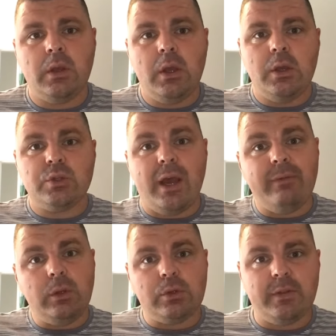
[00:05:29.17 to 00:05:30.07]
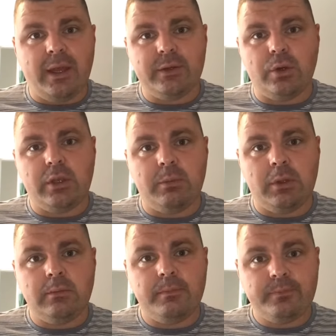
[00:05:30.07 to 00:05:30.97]
So have a look at that document,
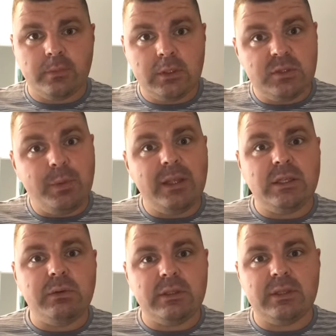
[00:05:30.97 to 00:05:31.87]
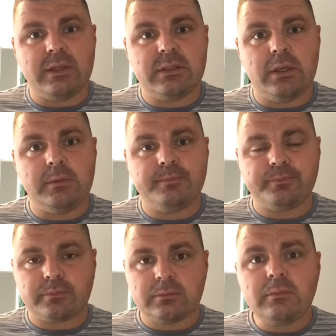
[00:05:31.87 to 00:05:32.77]
speak to your assessor,
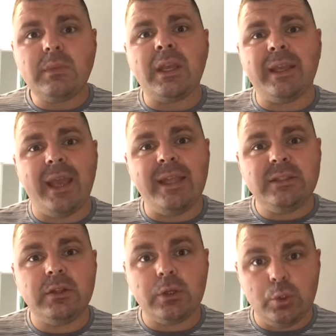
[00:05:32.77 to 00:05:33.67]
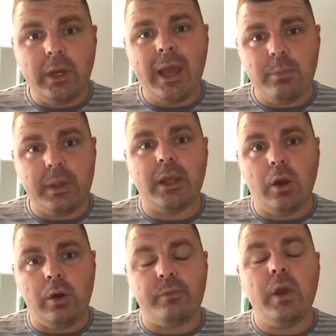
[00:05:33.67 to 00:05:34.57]
and get into the good habit
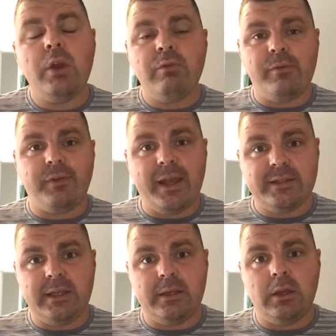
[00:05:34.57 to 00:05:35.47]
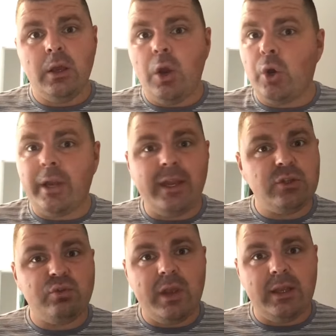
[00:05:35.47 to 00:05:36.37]
of reflecting on any
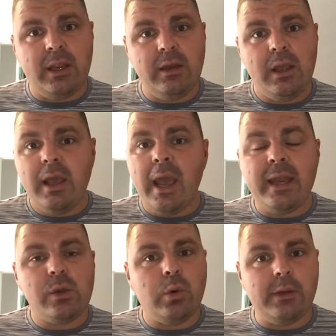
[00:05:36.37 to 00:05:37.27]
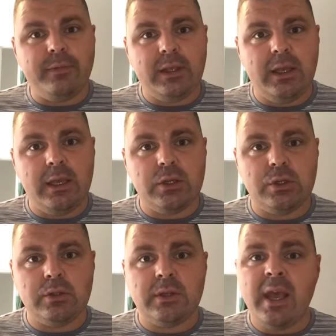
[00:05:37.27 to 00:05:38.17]
training, any
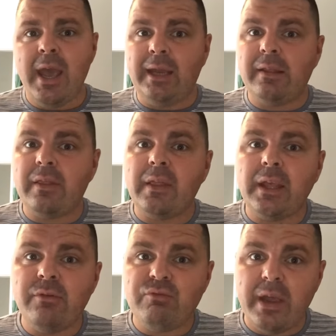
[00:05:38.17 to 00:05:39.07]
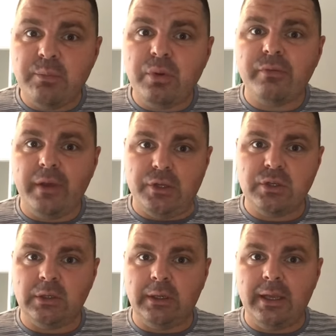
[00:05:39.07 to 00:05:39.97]
qualifications, anything that you've read
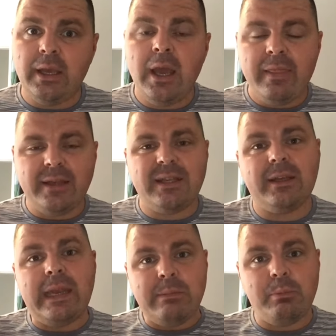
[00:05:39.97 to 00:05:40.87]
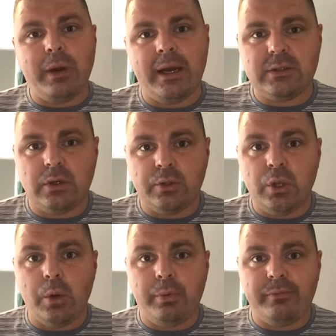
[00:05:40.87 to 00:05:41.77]
professionally that's had an impact on your
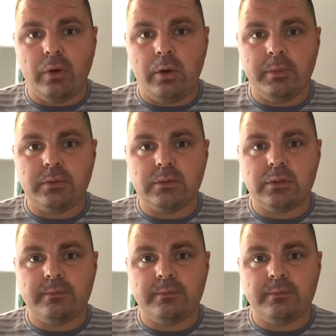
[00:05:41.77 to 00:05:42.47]
performance,